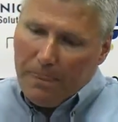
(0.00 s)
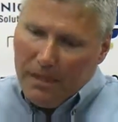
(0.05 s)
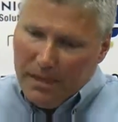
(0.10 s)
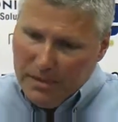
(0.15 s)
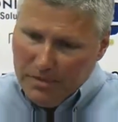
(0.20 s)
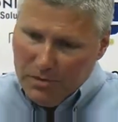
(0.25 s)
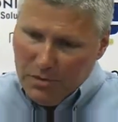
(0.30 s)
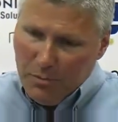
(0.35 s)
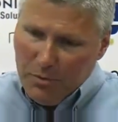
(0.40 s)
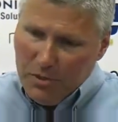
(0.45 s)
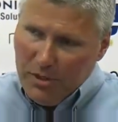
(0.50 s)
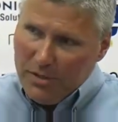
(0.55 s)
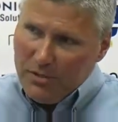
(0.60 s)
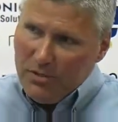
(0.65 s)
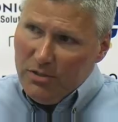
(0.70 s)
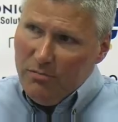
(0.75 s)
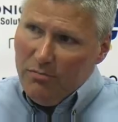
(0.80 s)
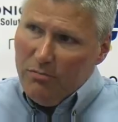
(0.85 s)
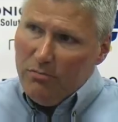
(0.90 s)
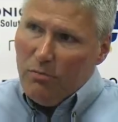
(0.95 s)
into
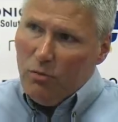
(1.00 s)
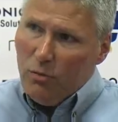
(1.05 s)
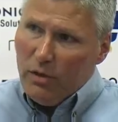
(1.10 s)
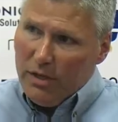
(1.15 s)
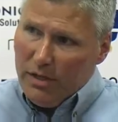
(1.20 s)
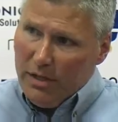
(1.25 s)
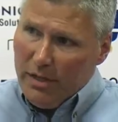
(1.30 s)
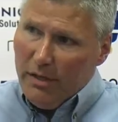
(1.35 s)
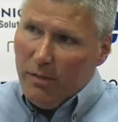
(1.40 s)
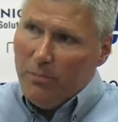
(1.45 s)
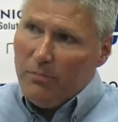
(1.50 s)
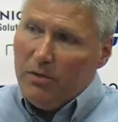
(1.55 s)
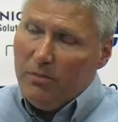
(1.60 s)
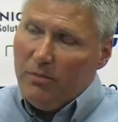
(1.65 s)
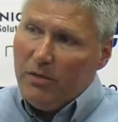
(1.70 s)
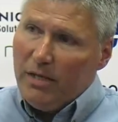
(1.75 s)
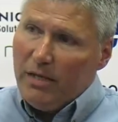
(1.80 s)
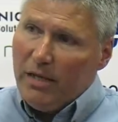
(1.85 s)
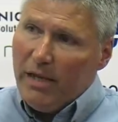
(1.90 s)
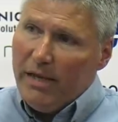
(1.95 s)
production, we can help
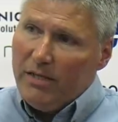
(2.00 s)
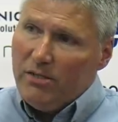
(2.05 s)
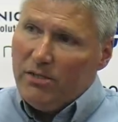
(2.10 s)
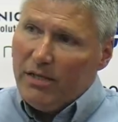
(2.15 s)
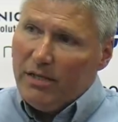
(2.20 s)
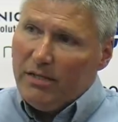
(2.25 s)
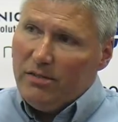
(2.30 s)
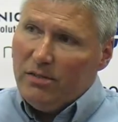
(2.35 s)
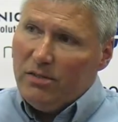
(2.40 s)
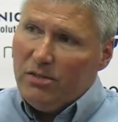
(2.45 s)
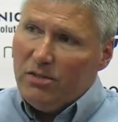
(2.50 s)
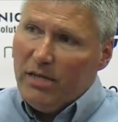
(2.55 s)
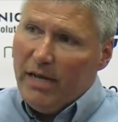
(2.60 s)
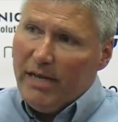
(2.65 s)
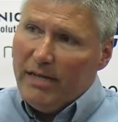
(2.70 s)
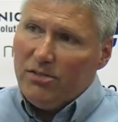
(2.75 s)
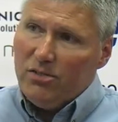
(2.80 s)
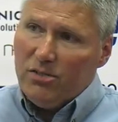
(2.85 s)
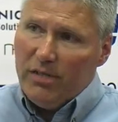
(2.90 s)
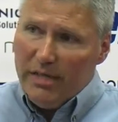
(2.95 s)
them in engaging at the
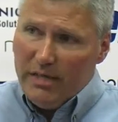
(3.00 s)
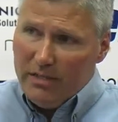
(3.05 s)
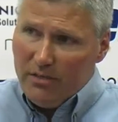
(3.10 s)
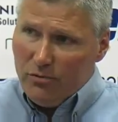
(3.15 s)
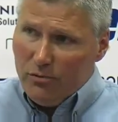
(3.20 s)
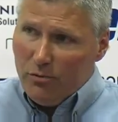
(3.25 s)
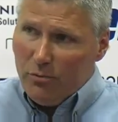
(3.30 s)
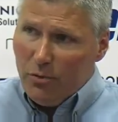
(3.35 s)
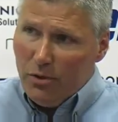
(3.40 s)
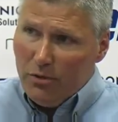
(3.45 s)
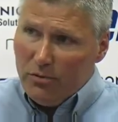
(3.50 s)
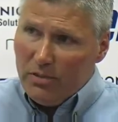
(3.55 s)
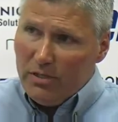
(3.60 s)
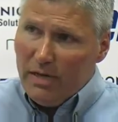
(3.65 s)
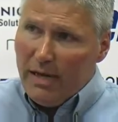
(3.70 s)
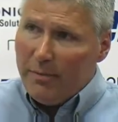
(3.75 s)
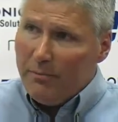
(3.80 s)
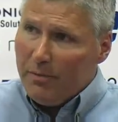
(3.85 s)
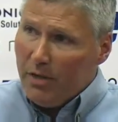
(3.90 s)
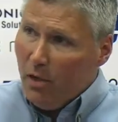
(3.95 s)
design stage through
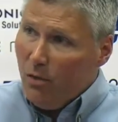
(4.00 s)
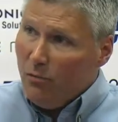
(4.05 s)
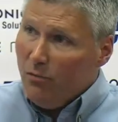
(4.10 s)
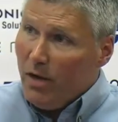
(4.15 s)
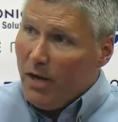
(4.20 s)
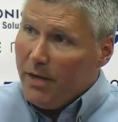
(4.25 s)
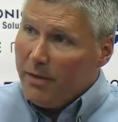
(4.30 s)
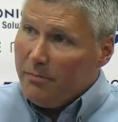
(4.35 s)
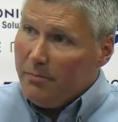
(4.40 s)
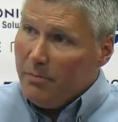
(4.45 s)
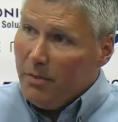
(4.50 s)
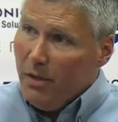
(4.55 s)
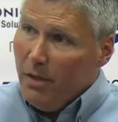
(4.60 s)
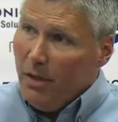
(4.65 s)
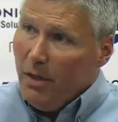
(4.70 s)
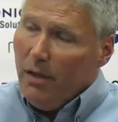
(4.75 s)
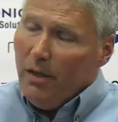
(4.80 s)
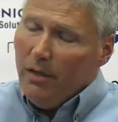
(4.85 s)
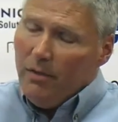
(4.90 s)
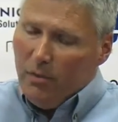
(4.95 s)
prototype and low volume.
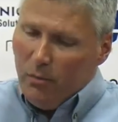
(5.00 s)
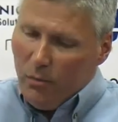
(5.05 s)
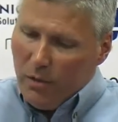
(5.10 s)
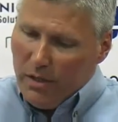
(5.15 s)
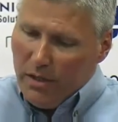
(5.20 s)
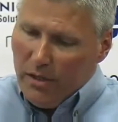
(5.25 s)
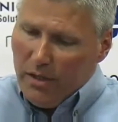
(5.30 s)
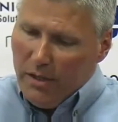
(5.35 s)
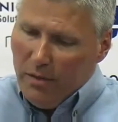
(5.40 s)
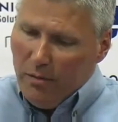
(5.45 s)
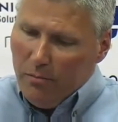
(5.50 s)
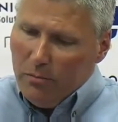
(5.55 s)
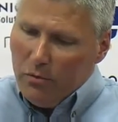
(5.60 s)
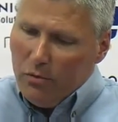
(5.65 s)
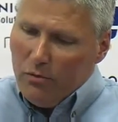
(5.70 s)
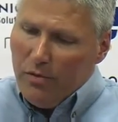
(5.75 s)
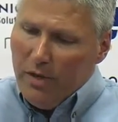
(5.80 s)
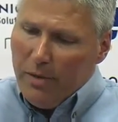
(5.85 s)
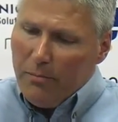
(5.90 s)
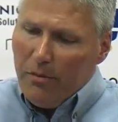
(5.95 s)
Then we can help
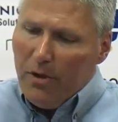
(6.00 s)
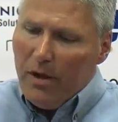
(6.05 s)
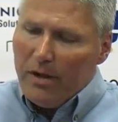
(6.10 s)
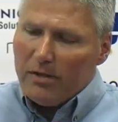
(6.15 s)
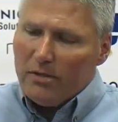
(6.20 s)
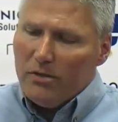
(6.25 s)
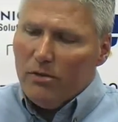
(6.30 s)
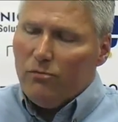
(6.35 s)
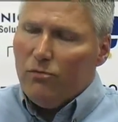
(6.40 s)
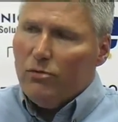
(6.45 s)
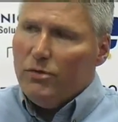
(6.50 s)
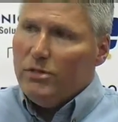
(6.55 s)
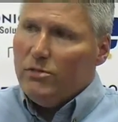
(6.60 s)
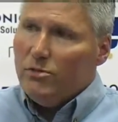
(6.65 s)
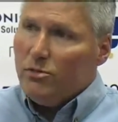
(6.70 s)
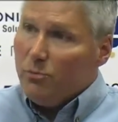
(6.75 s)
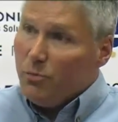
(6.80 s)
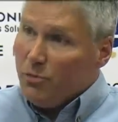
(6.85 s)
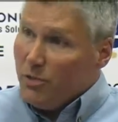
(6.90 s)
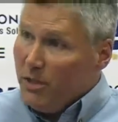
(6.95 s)
move that product over
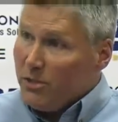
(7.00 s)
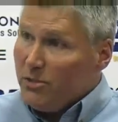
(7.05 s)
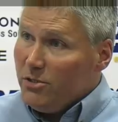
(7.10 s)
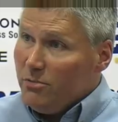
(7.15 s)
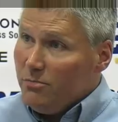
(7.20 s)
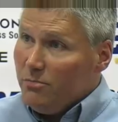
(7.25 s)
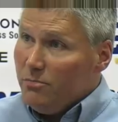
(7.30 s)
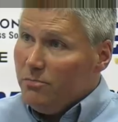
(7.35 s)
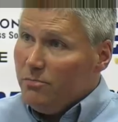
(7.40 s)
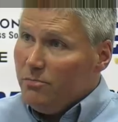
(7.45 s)
into production.